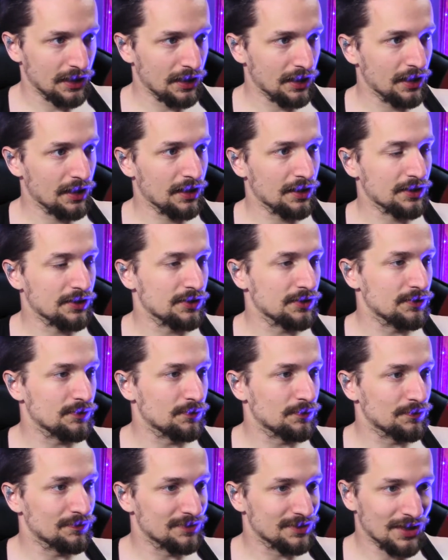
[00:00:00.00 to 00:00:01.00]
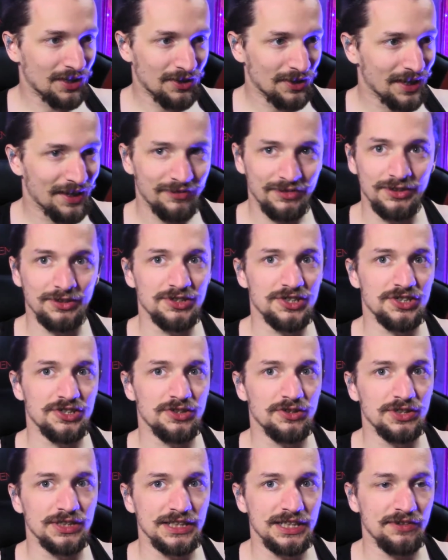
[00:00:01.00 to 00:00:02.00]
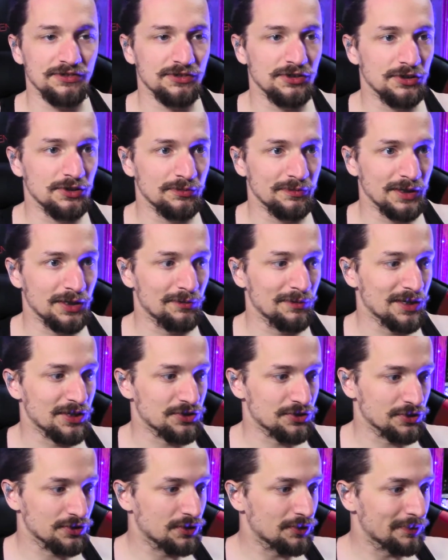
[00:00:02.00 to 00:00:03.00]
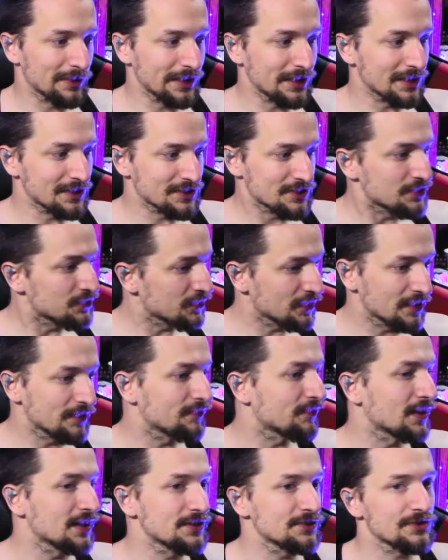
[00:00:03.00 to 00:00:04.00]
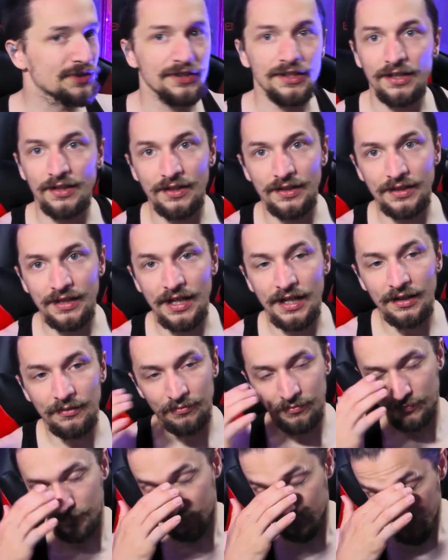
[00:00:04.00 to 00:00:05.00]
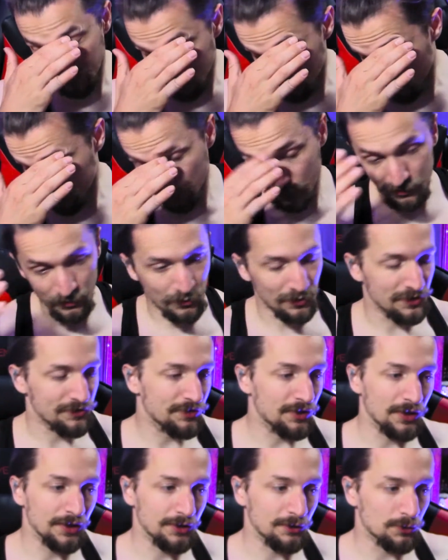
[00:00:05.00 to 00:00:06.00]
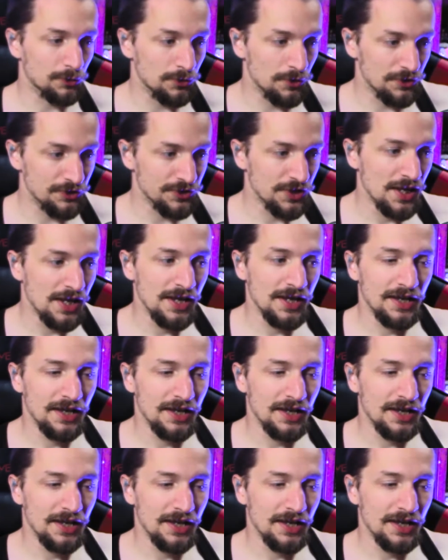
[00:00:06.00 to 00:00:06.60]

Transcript: And all I have to do is just go to the afternoon meal, make sure nobody gets into any fights or anything like that. Make sure everyone's following the rules.